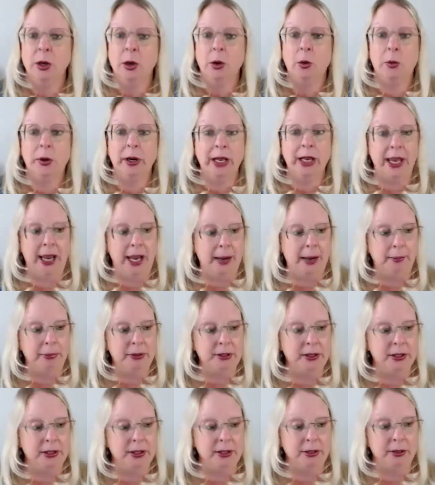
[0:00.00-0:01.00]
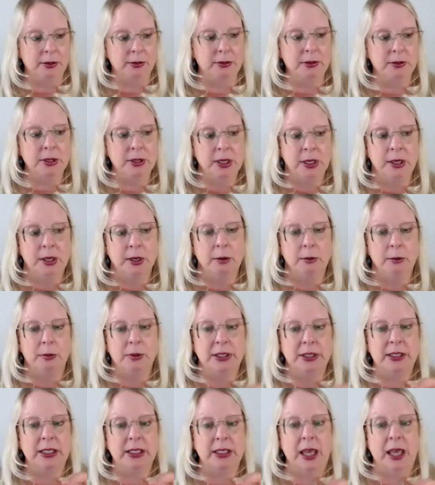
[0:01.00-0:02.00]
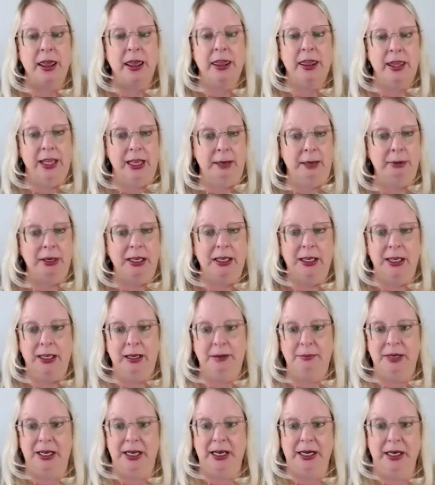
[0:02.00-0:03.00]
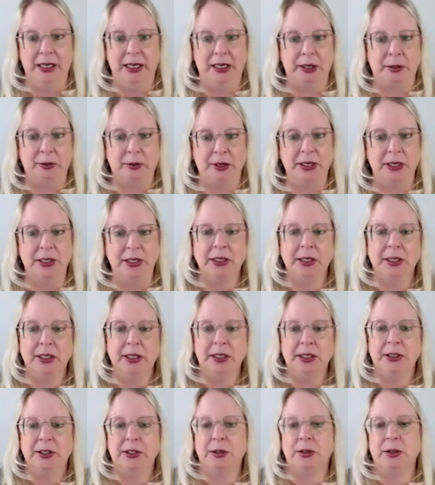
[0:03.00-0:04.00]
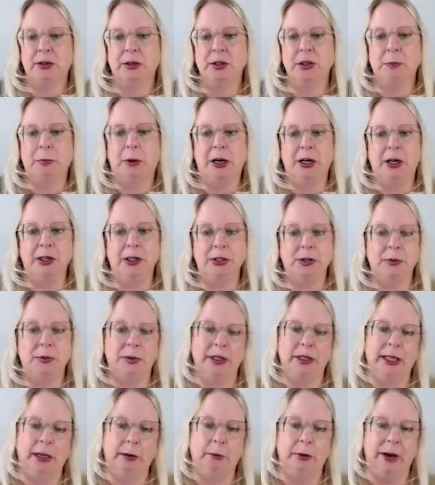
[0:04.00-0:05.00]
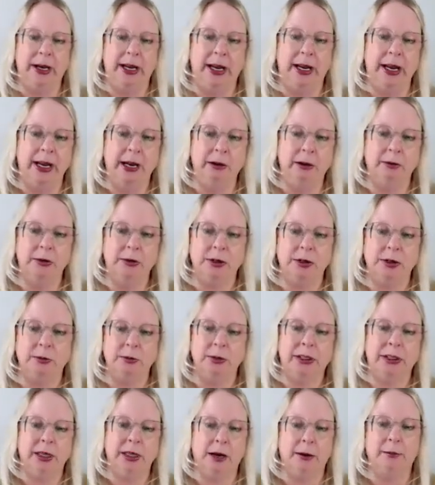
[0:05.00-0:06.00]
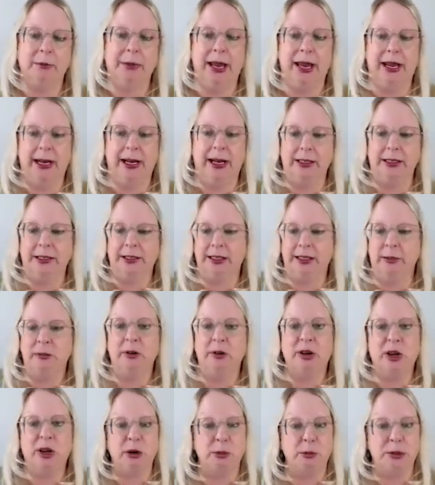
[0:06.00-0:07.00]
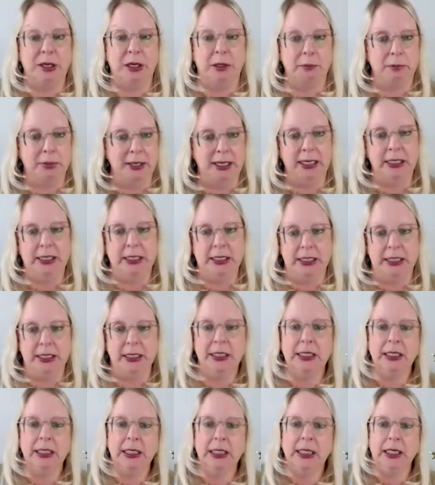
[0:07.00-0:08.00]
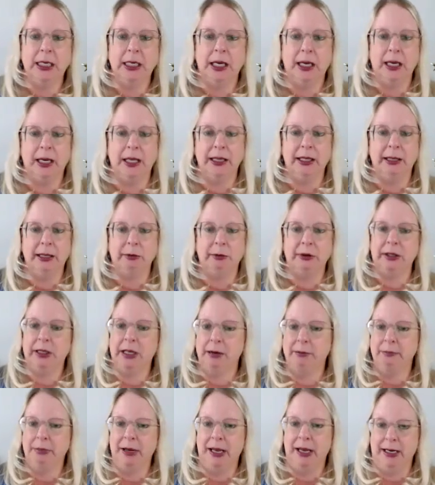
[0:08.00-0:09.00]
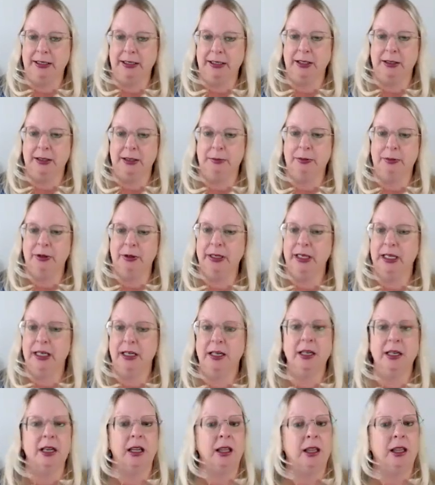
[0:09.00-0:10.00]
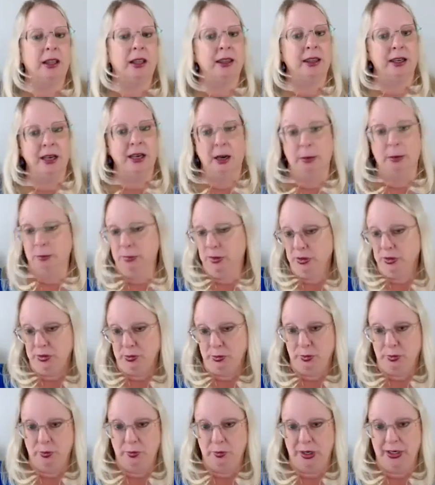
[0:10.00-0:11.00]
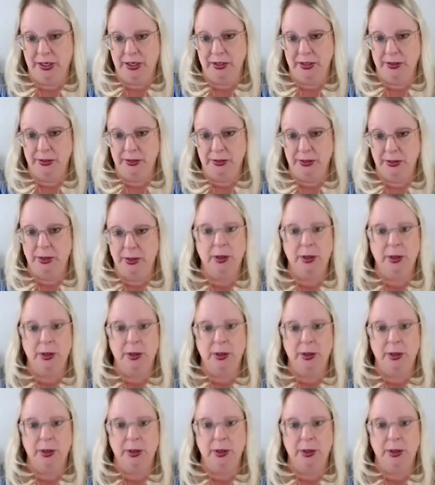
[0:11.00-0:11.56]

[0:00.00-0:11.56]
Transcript: What happened though was they became accurate. So those parts, when they went out, would come back because they were out being painted and they would come back to the plant. The numbers were right.